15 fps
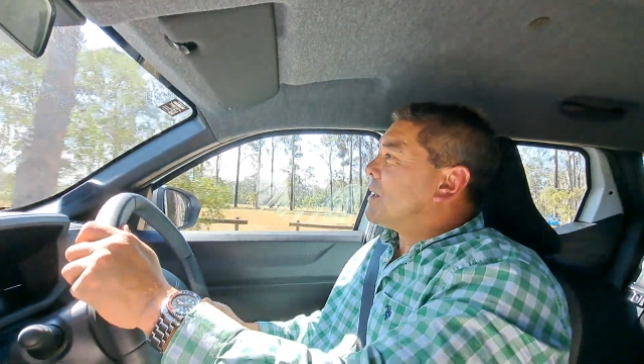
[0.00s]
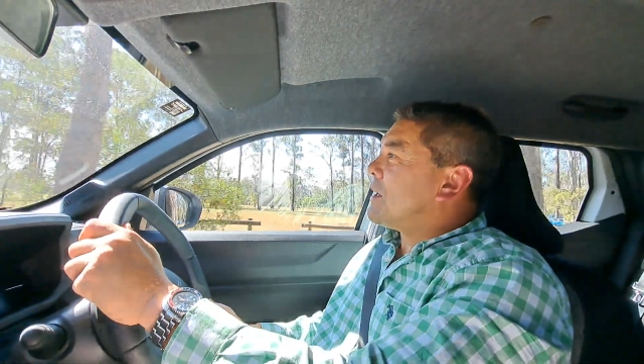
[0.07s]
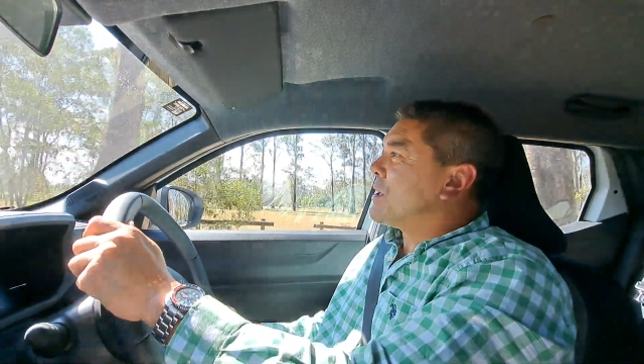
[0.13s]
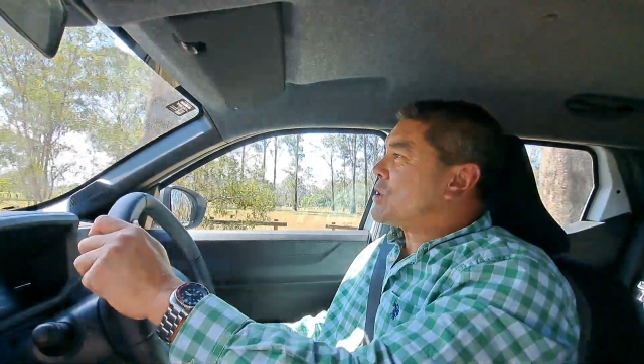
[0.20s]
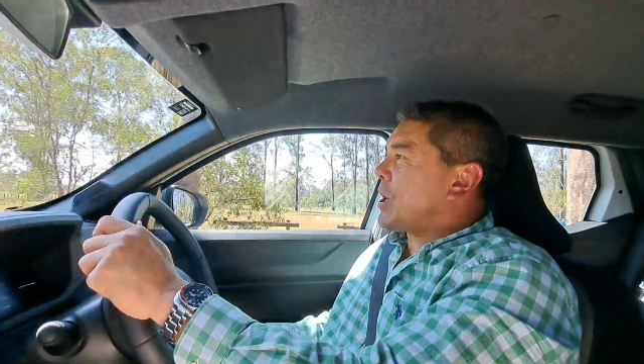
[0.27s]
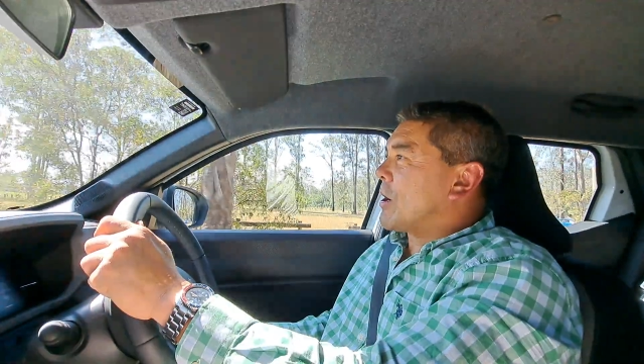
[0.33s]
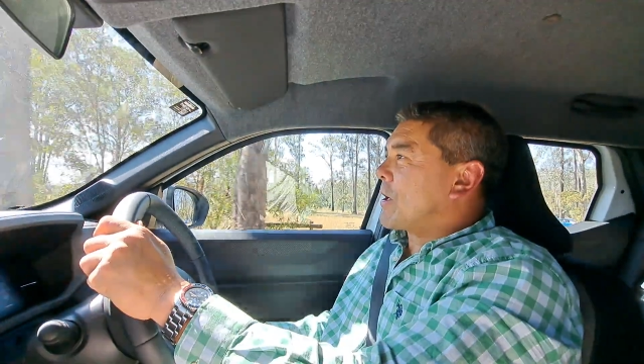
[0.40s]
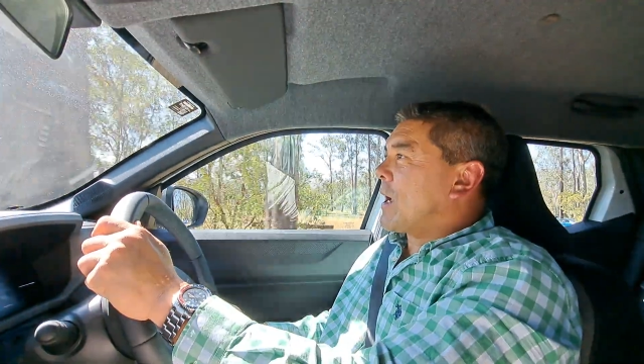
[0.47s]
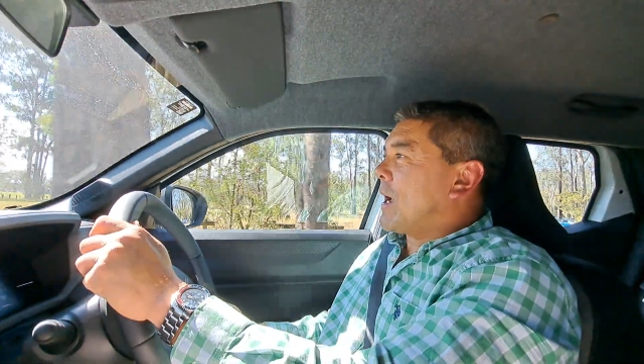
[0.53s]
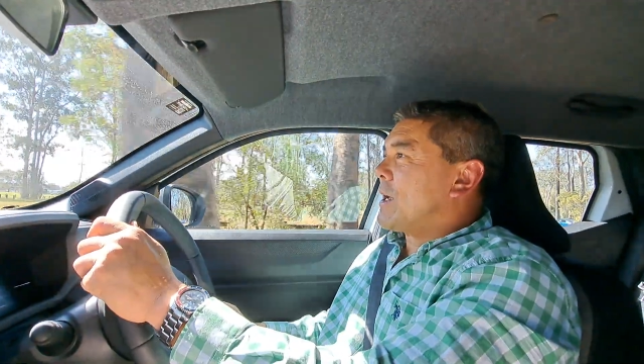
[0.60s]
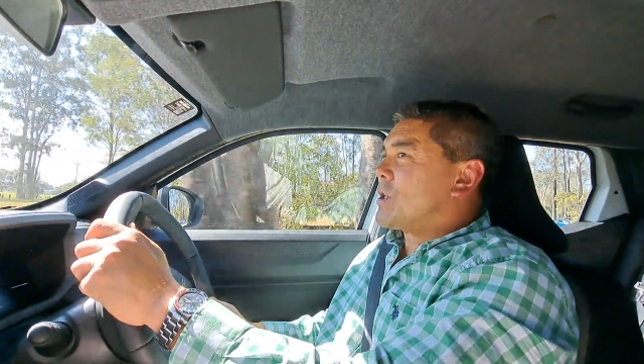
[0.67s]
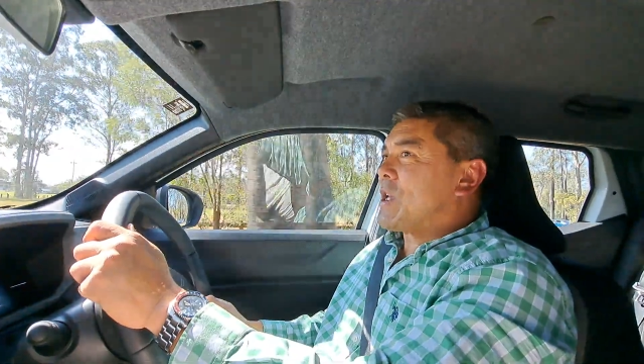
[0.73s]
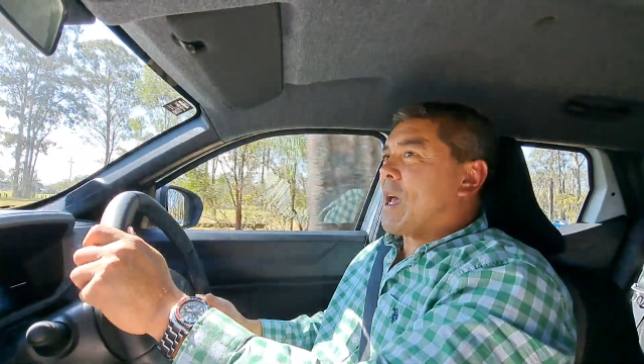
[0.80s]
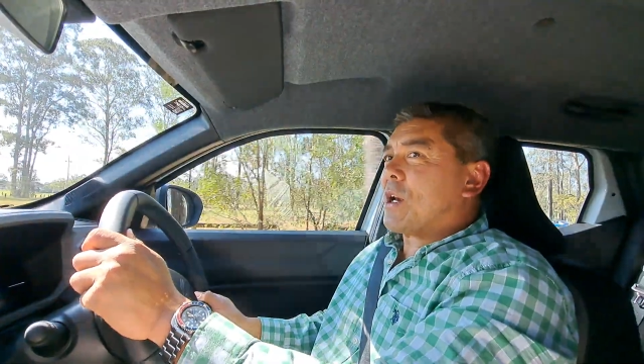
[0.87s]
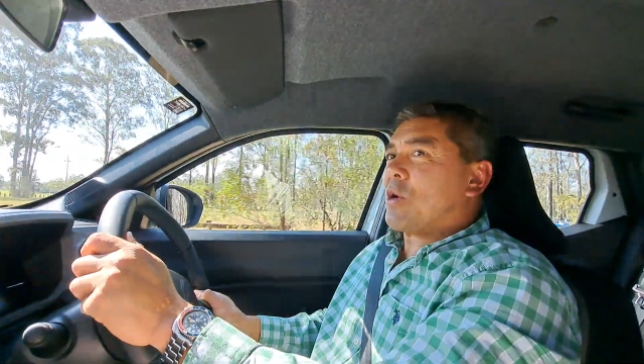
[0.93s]
It's okay.
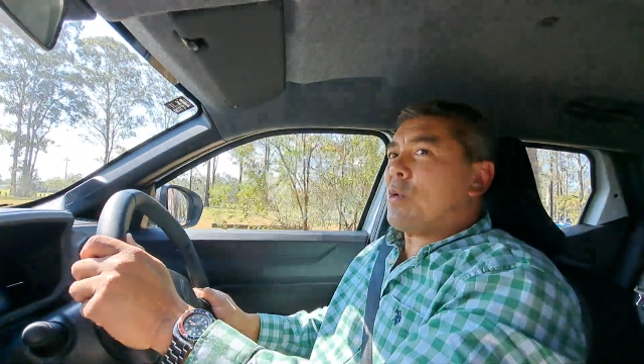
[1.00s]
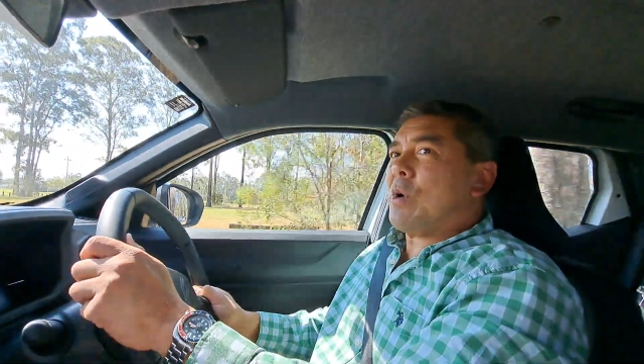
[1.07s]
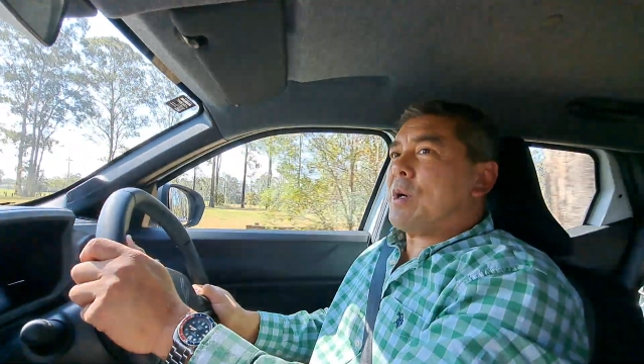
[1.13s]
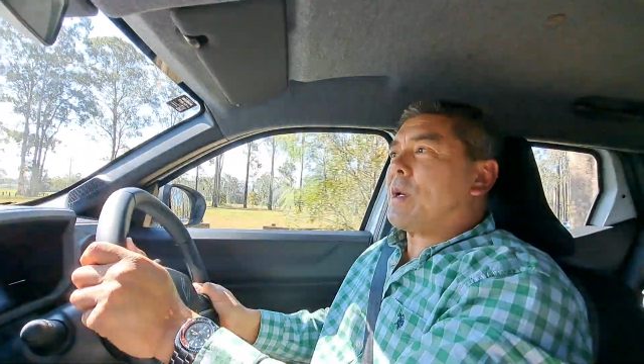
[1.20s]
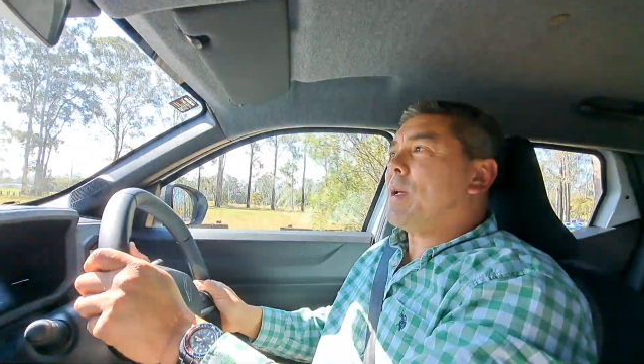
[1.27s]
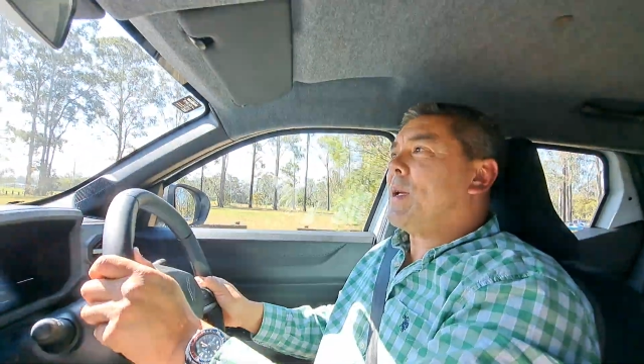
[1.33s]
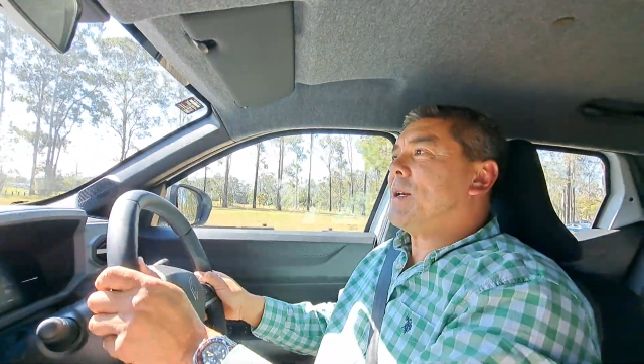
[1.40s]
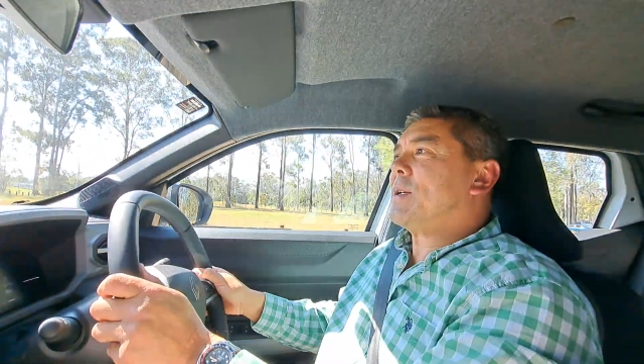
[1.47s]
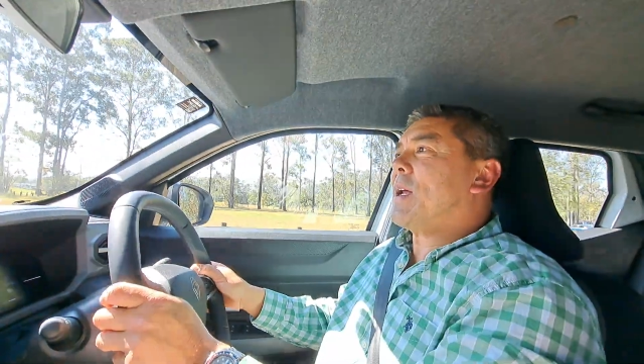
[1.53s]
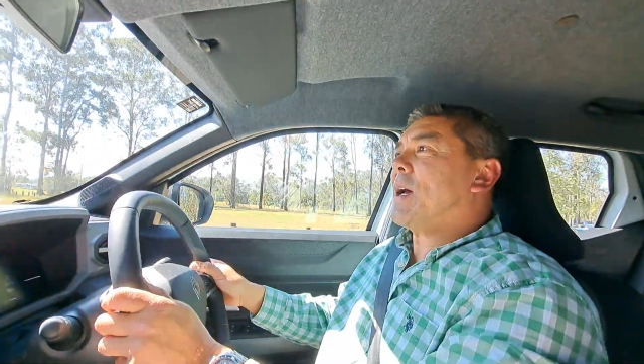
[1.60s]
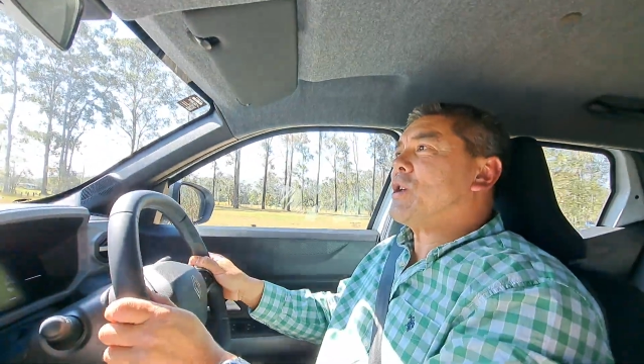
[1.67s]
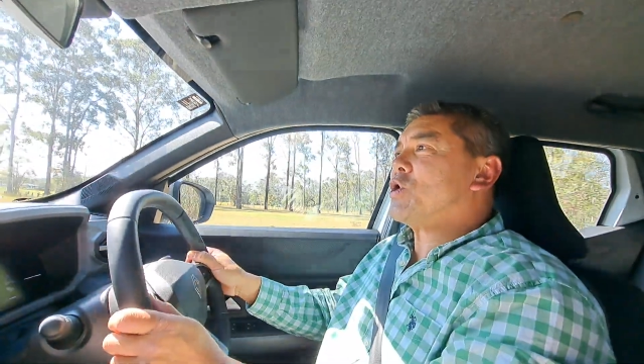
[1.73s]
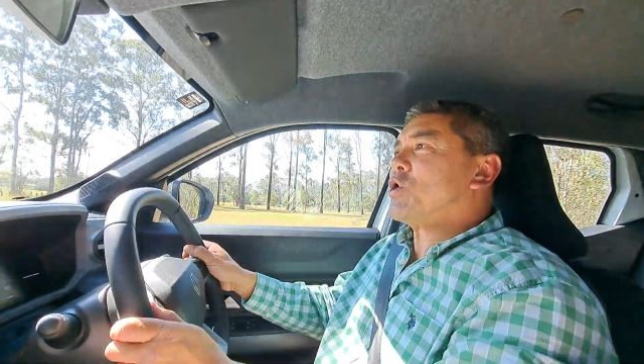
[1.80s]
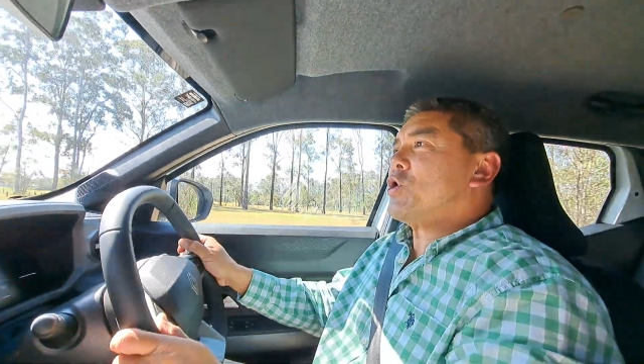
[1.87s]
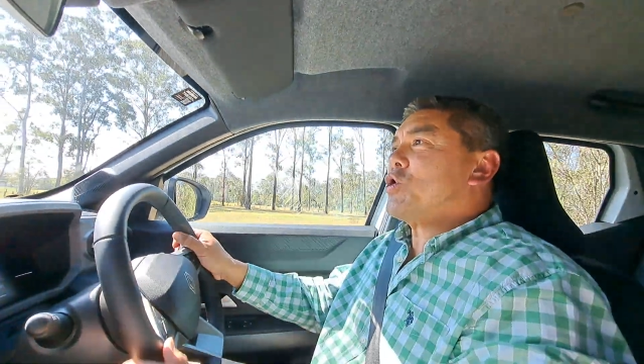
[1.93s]
It's adequate. It
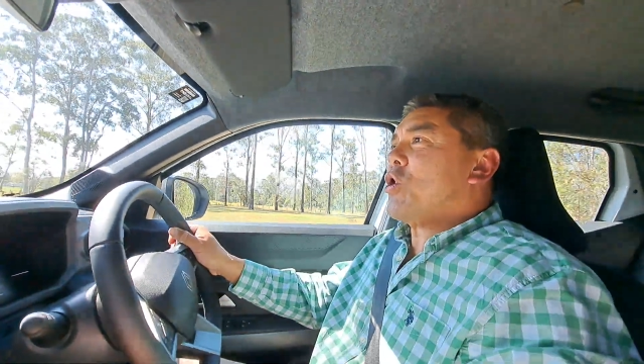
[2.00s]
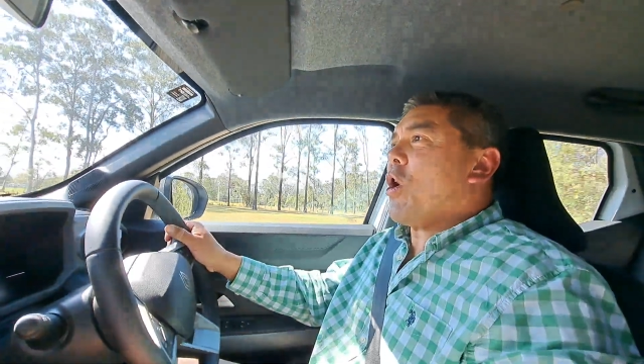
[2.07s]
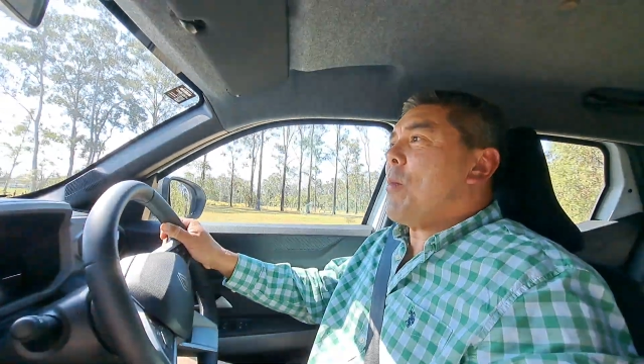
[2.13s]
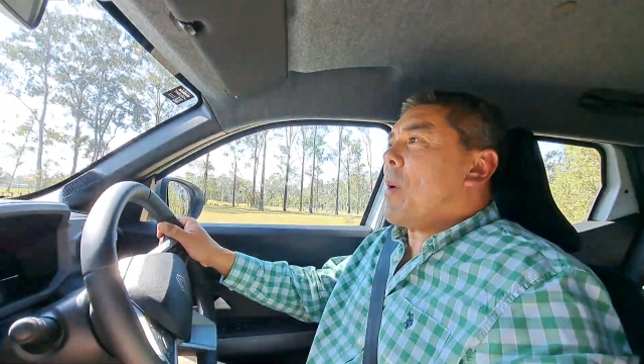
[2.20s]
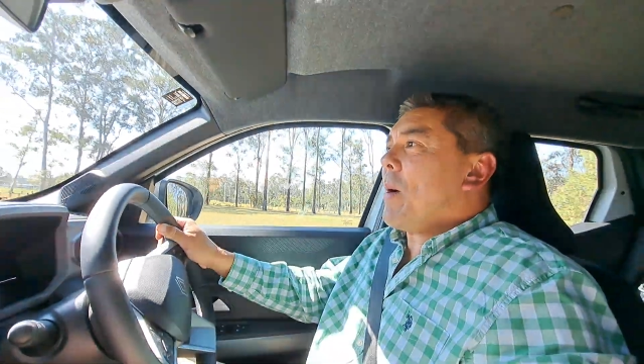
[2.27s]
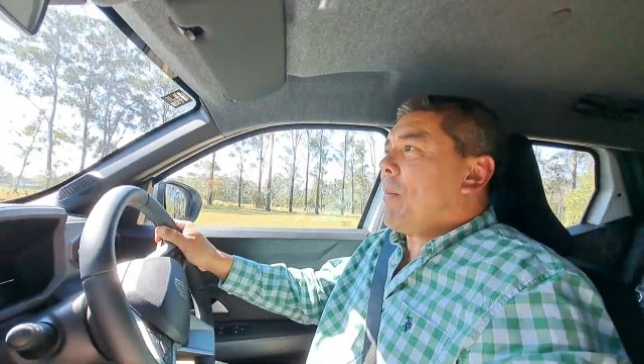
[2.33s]
does the job.